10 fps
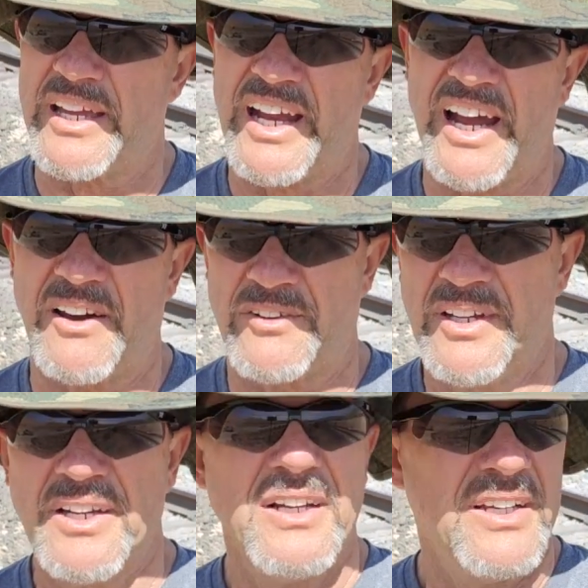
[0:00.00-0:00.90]
out
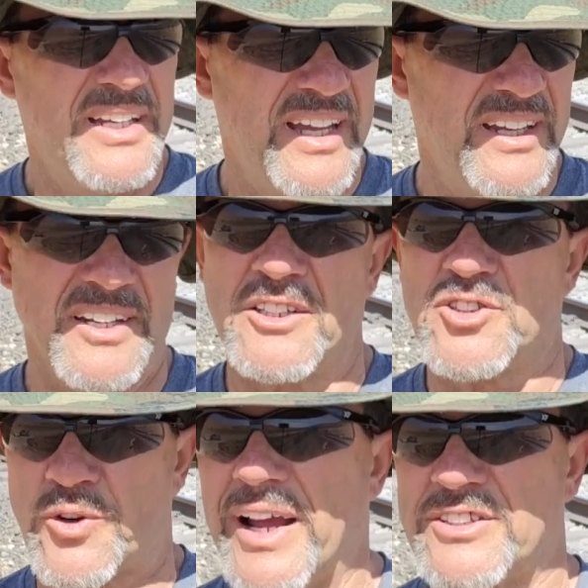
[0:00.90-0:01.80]
and
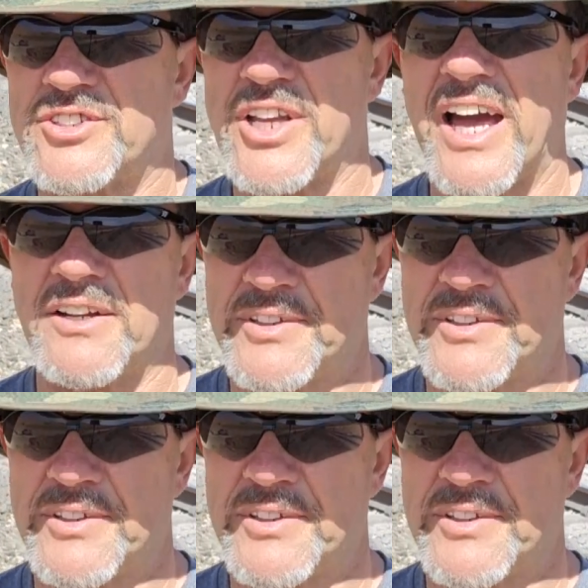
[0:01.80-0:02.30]
strike the side of